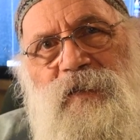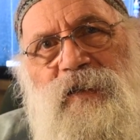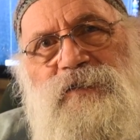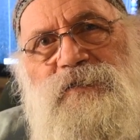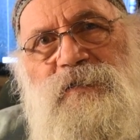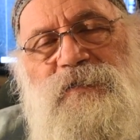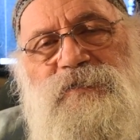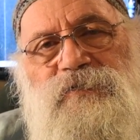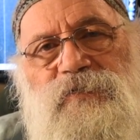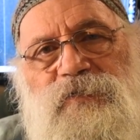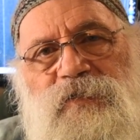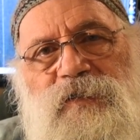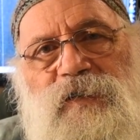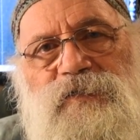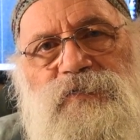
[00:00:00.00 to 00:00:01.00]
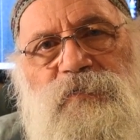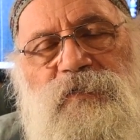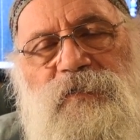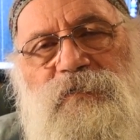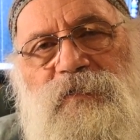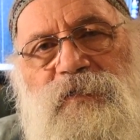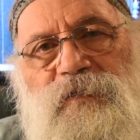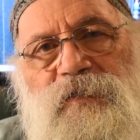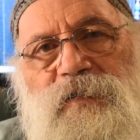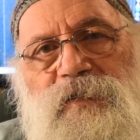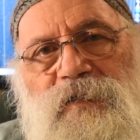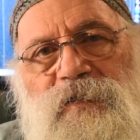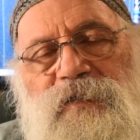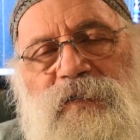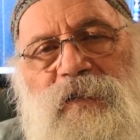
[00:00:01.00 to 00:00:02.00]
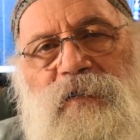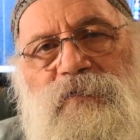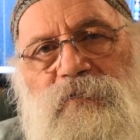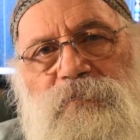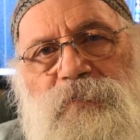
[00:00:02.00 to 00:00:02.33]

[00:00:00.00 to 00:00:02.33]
Let's do the next one of the other